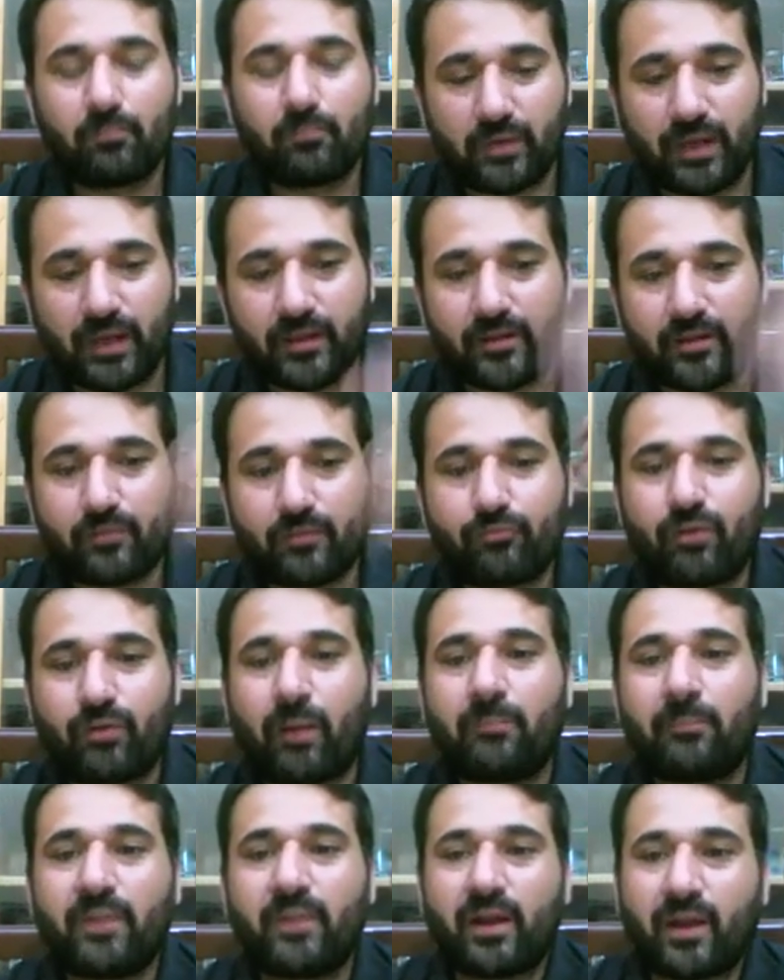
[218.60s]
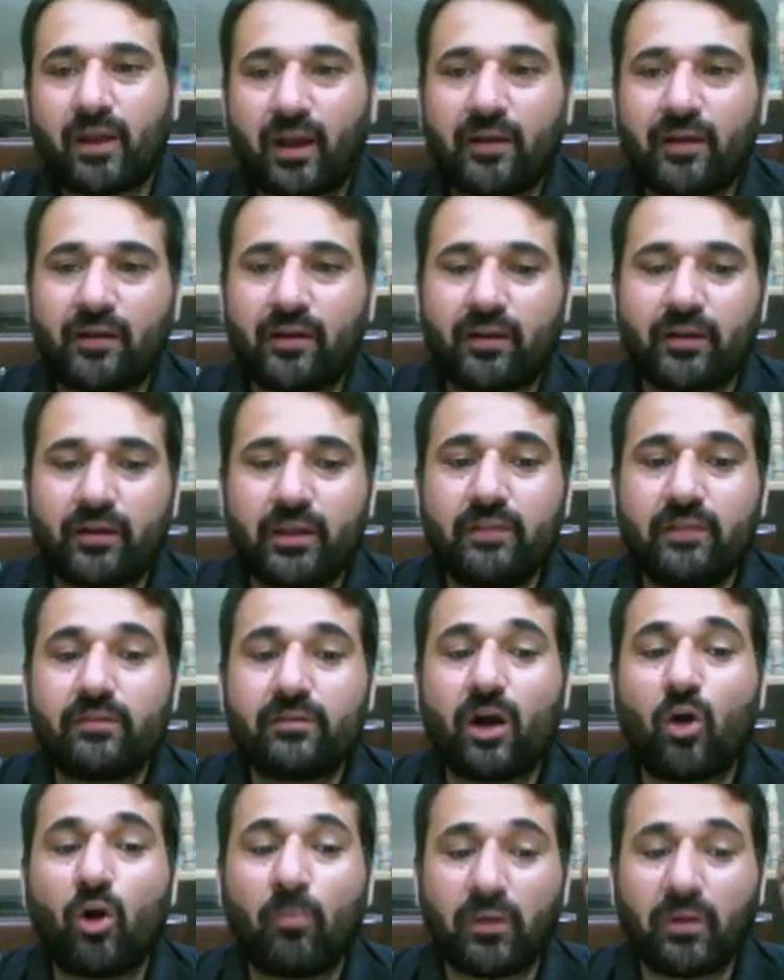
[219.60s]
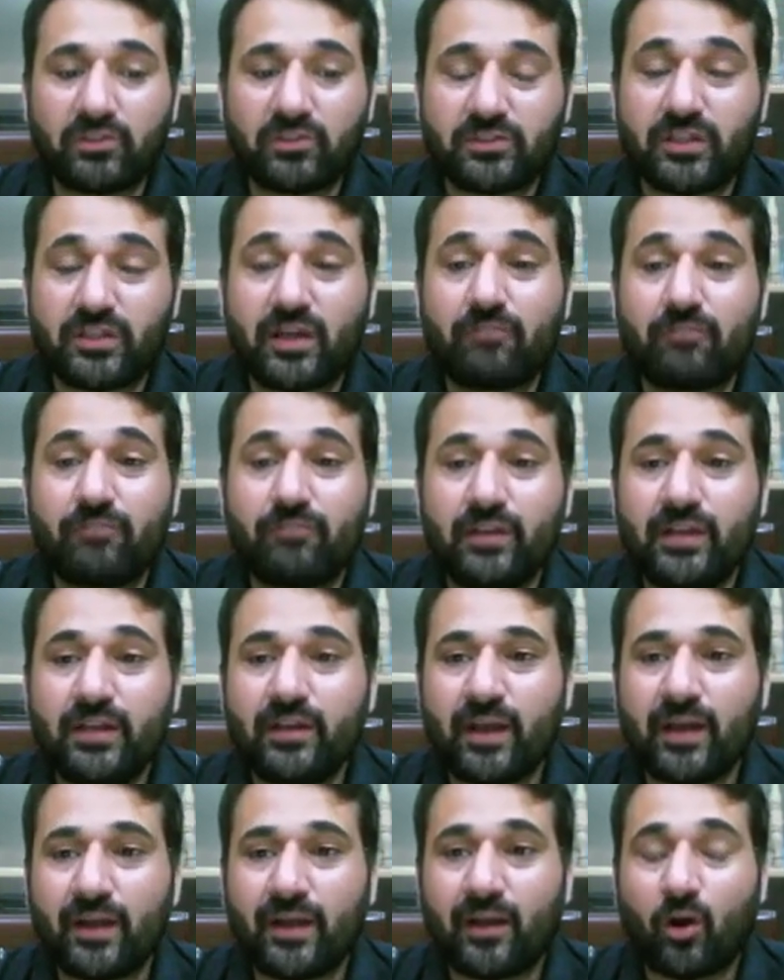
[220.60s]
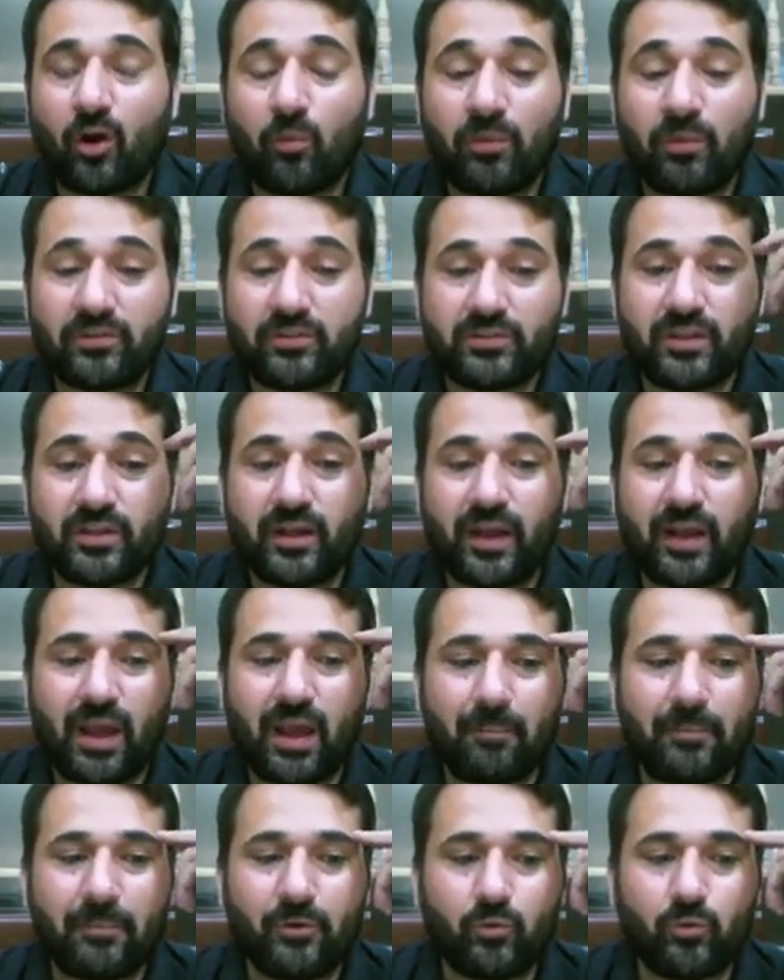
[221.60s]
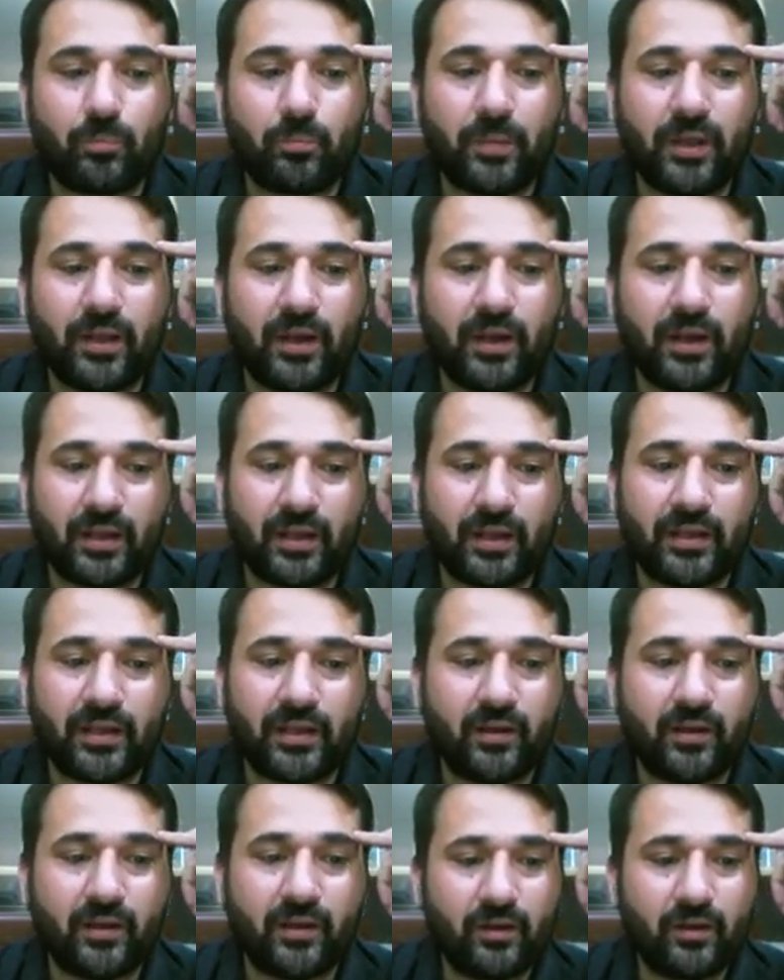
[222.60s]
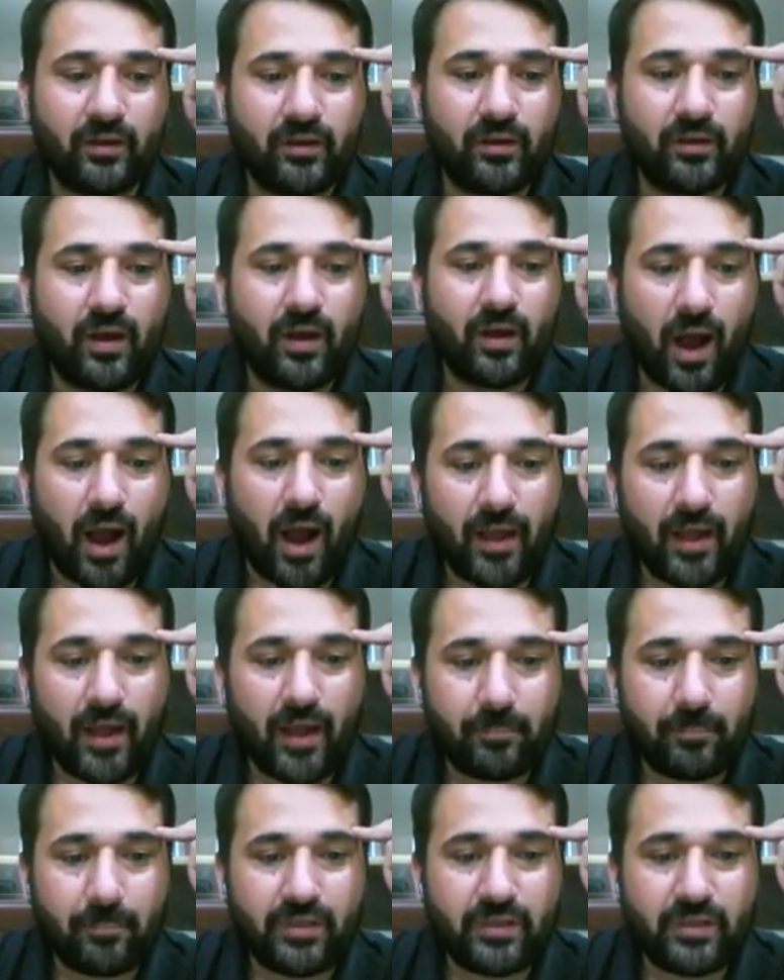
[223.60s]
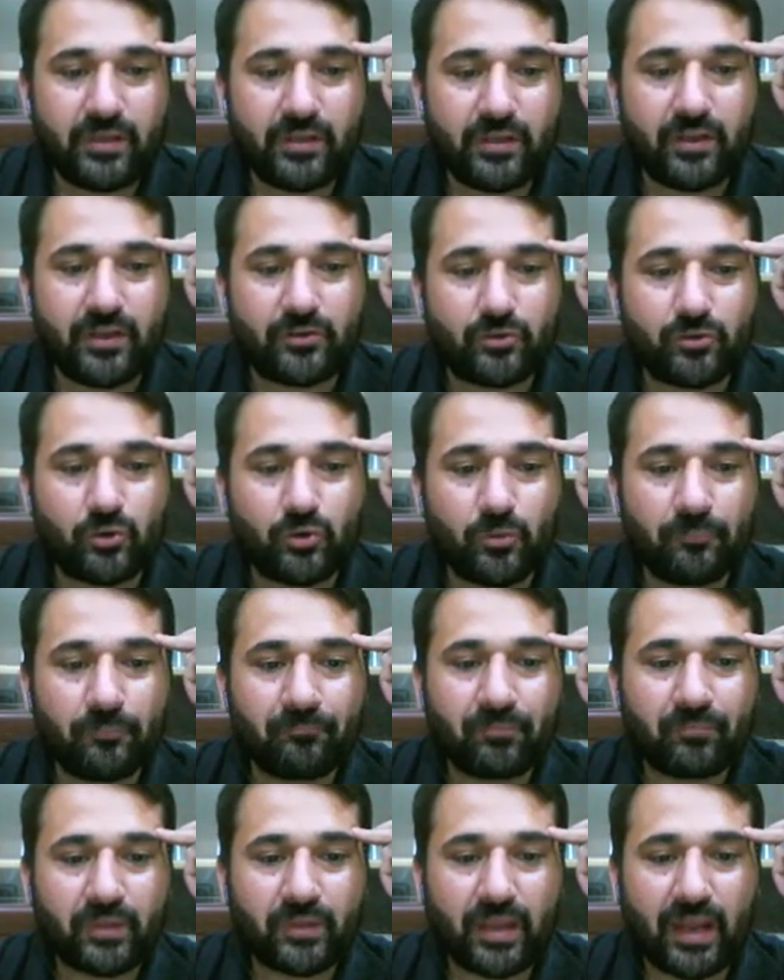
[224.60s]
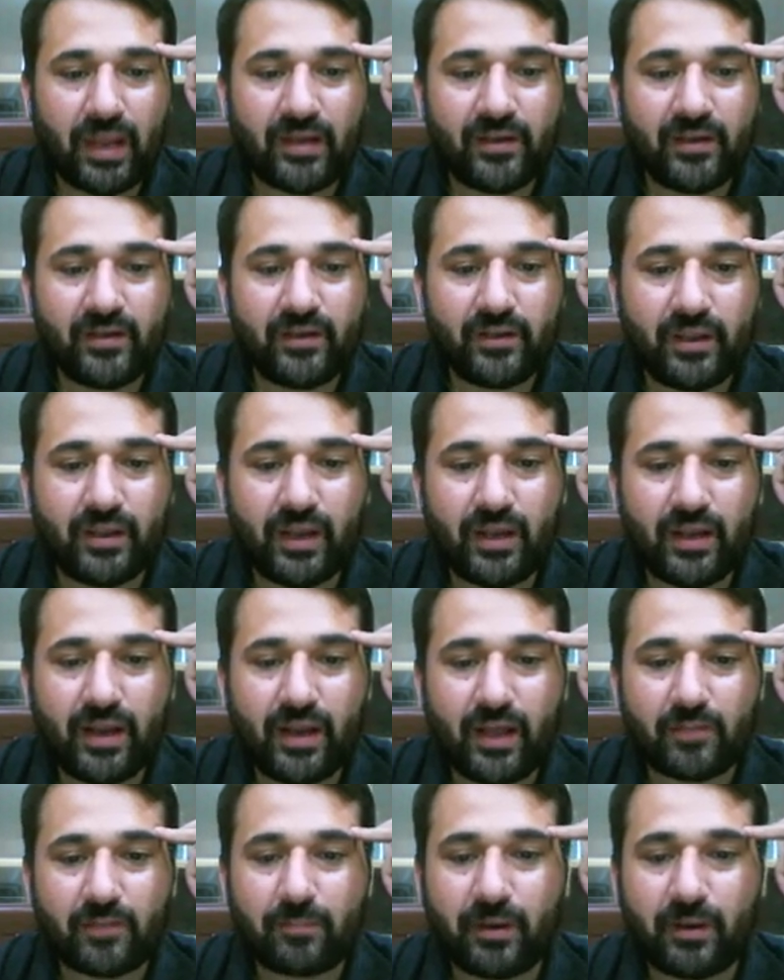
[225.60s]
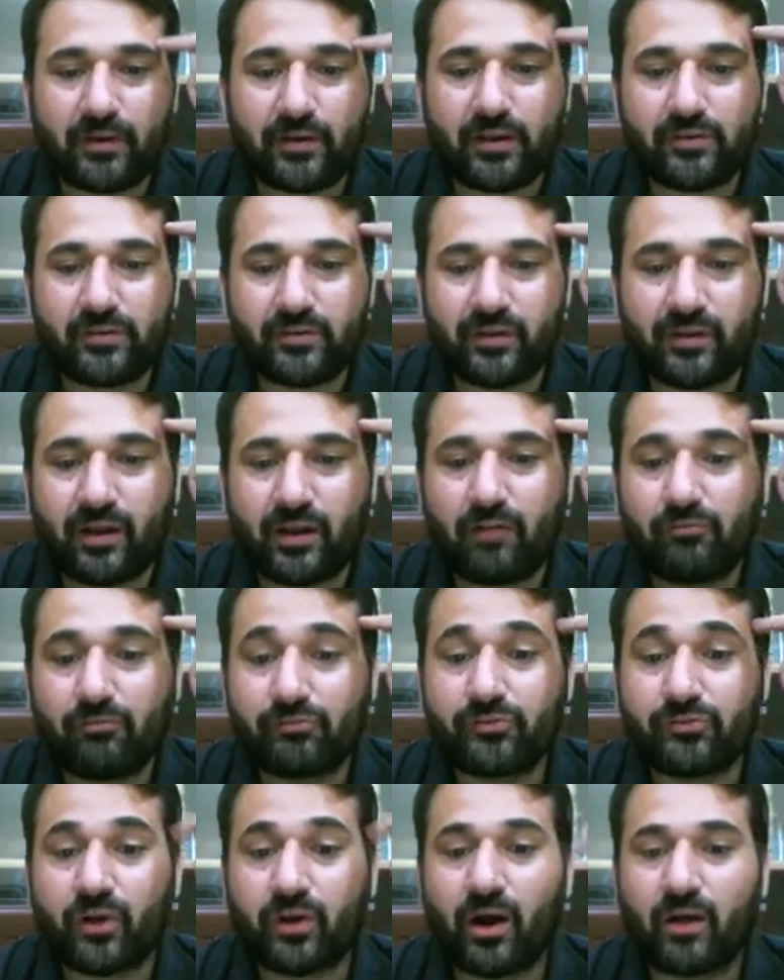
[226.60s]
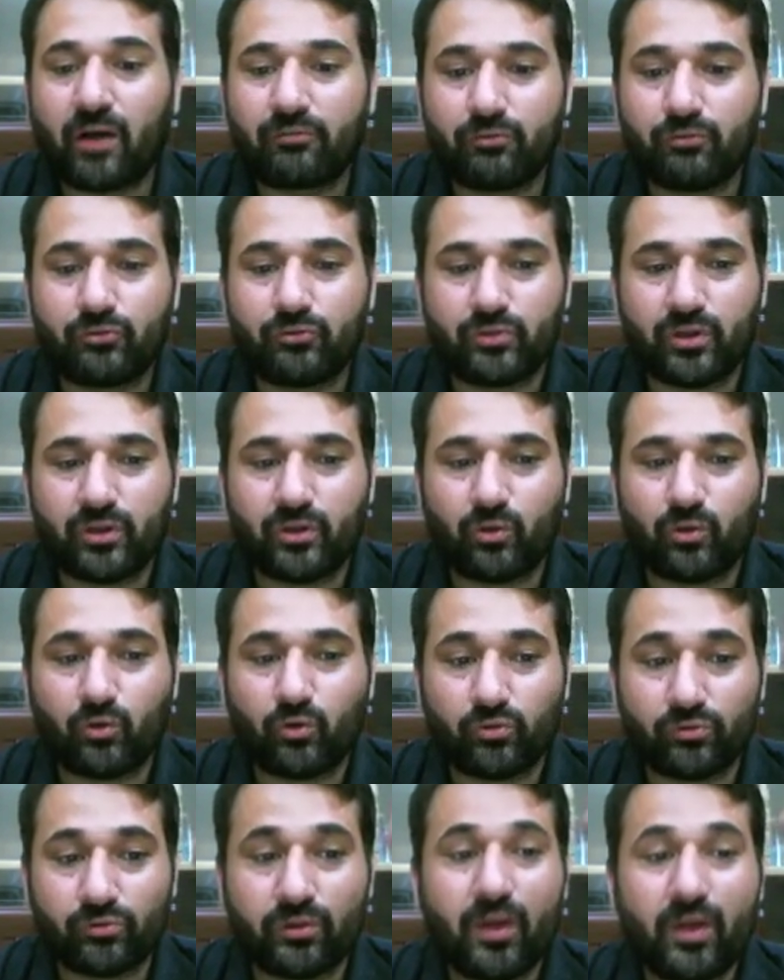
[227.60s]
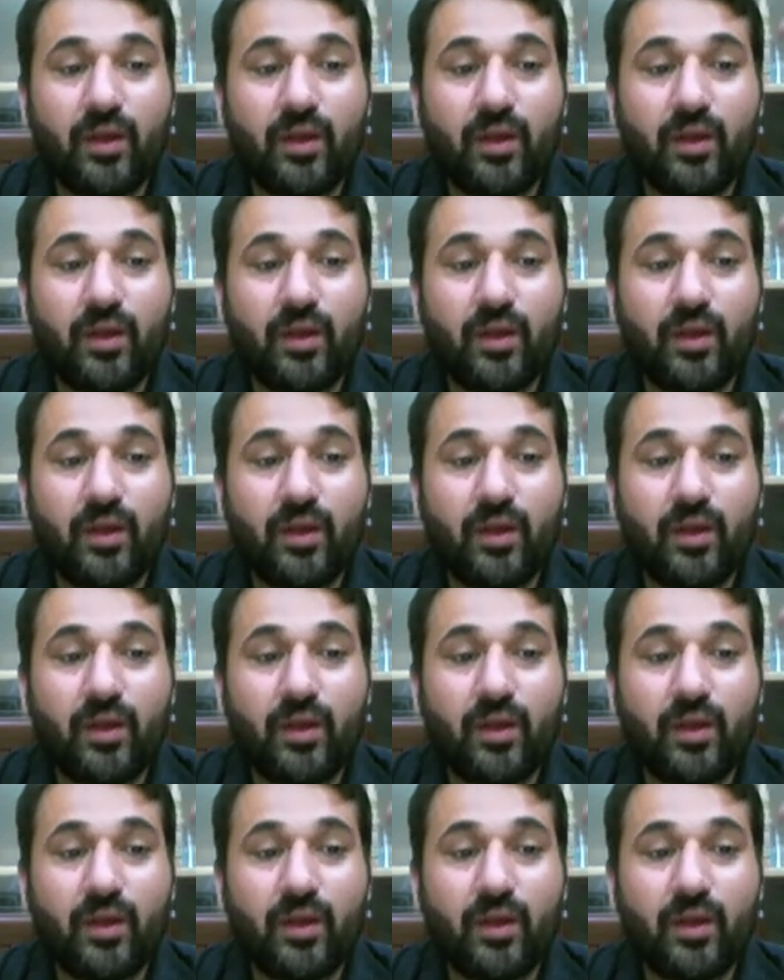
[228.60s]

Like from their current earnings, how much they are willing and how much they are happy to pay again. Higher PE ratio can indicate expectation of strong future growth.